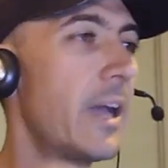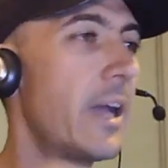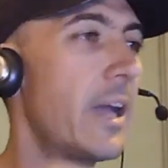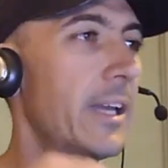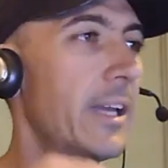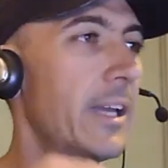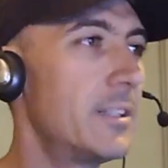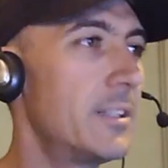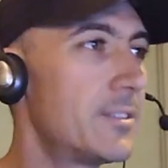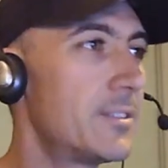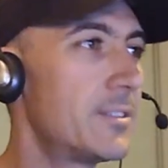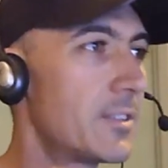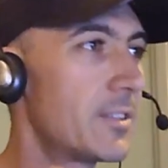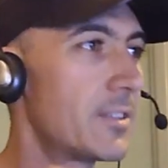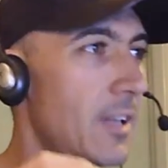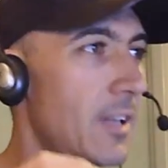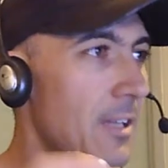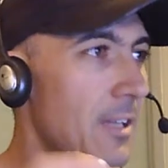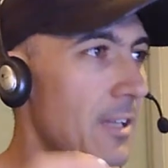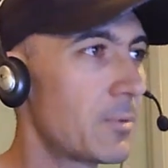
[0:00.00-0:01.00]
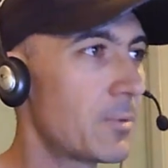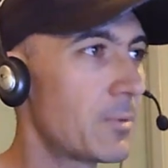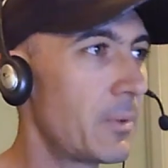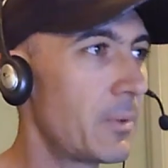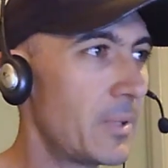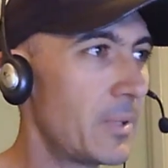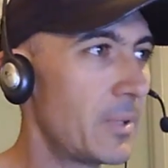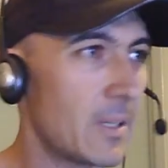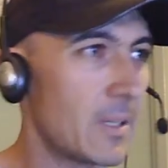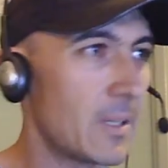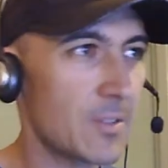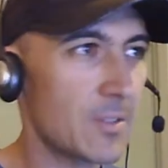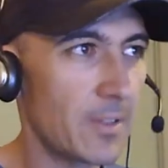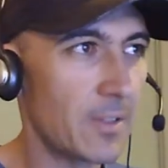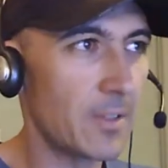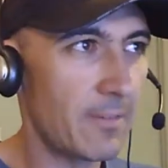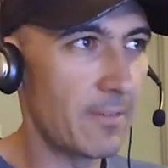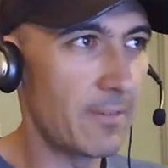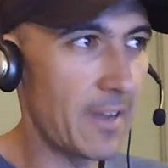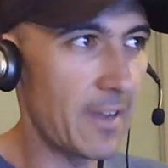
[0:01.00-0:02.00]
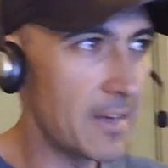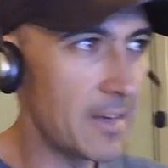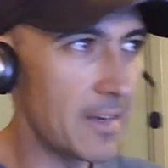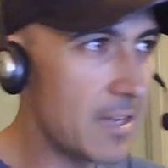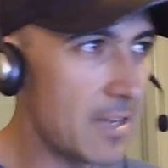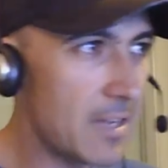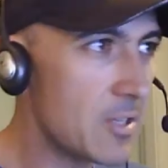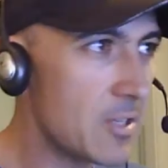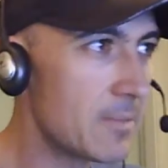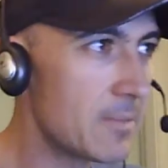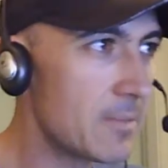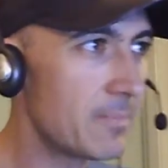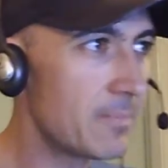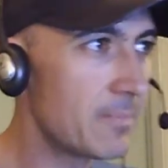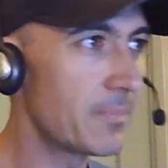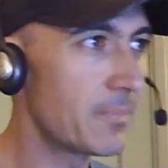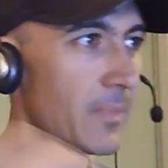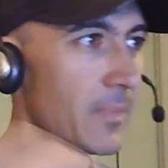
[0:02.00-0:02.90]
And last week we touched on the foundation,